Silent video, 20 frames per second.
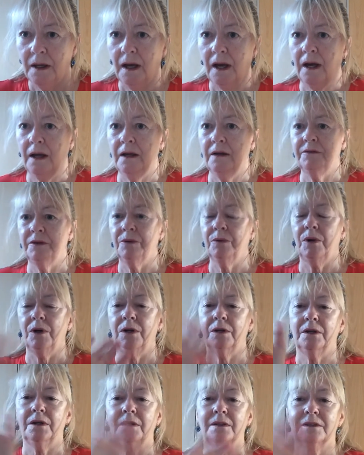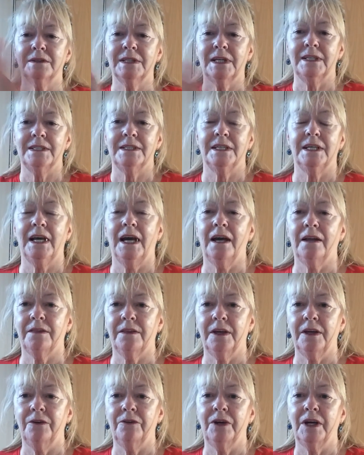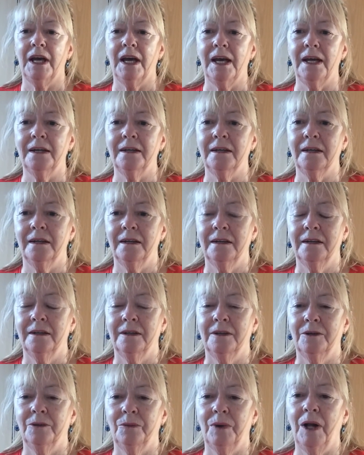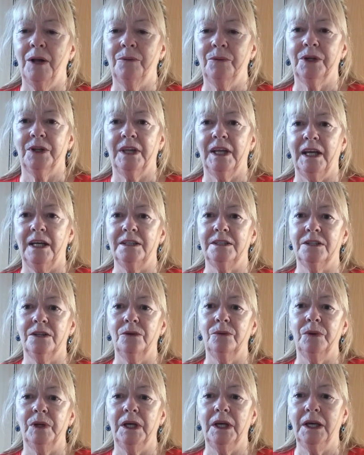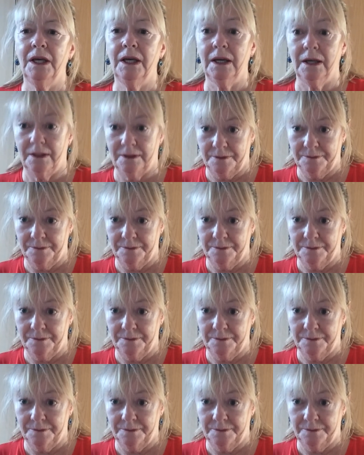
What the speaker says: Hi everyone, it's Aunty Kath here again. Well, we're at the end of the week.